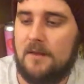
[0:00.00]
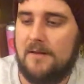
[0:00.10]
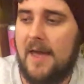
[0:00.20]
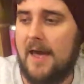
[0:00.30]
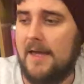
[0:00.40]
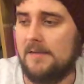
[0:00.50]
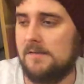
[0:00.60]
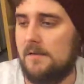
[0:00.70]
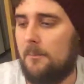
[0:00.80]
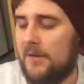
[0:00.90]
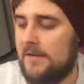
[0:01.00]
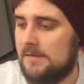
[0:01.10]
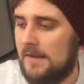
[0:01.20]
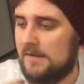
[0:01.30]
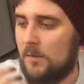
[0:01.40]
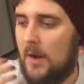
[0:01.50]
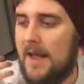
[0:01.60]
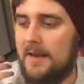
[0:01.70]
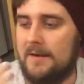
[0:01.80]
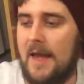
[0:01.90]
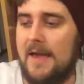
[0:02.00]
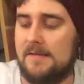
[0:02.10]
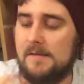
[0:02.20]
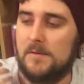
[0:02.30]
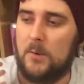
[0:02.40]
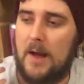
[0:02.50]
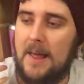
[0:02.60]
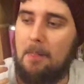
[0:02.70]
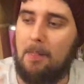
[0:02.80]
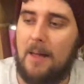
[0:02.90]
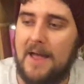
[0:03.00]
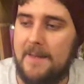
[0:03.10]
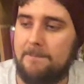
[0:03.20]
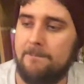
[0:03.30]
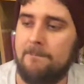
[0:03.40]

Yeah, it's but it's it's quite nice. It's quite light.